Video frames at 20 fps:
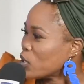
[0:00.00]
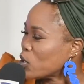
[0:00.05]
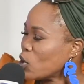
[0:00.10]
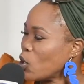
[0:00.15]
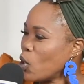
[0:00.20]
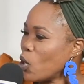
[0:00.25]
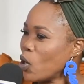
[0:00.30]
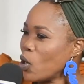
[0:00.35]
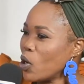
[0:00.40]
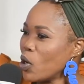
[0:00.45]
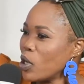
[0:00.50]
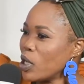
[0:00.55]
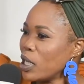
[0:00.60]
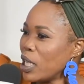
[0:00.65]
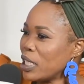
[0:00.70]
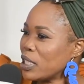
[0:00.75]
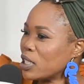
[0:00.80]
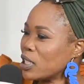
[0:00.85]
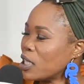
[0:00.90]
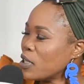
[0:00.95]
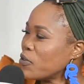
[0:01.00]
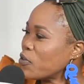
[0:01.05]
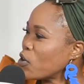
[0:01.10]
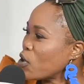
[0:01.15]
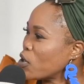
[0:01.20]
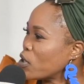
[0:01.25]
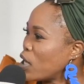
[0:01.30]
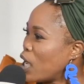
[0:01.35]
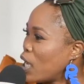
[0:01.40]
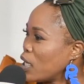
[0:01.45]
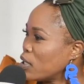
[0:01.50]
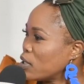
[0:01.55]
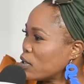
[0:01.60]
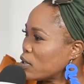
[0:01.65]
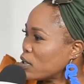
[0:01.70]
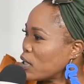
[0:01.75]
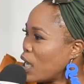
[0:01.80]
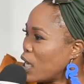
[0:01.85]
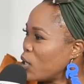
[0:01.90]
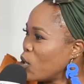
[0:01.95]
So let's give her that.
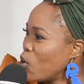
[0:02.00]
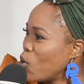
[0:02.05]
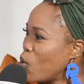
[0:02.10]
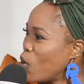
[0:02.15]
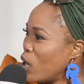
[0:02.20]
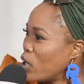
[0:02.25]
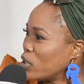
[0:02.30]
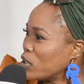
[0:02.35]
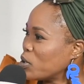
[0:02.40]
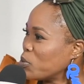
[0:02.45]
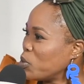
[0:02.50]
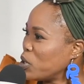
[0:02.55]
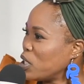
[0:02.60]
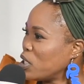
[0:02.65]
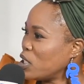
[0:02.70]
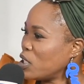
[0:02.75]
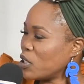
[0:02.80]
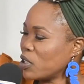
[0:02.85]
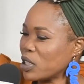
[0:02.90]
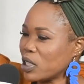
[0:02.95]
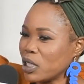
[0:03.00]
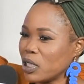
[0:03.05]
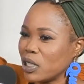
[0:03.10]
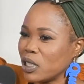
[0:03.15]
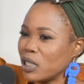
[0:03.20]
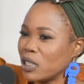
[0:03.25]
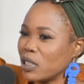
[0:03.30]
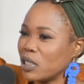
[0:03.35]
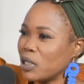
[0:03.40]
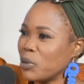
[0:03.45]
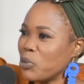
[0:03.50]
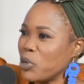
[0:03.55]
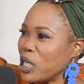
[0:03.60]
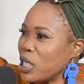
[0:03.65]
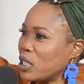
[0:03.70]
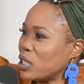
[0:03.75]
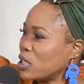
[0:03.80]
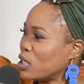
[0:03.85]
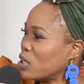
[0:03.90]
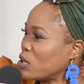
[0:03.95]
I don't want to be here sitting
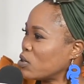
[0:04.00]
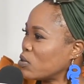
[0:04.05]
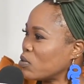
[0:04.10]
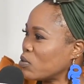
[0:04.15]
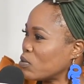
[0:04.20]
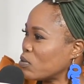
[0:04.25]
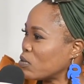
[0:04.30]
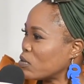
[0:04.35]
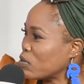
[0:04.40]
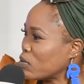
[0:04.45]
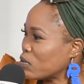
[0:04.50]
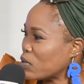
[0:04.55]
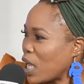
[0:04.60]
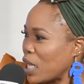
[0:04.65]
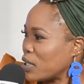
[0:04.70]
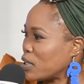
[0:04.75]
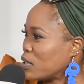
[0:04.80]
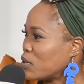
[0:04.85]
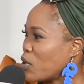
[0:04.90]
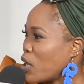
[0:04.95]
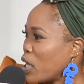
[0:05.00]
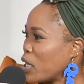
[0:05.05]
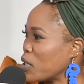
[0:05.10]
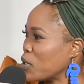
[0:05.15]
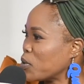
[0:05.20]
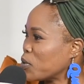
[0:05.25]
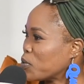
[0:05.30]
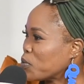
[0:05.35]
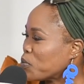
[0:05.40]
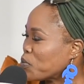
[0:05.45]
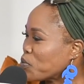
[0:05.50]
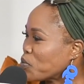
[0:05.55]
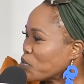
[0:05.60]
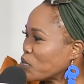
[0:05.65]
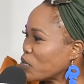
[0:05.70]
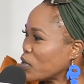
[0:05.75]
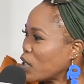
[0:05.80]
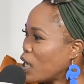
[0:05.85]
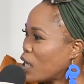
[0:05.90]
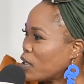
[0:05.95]
debating that.
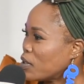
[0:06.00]
Right? Yeah.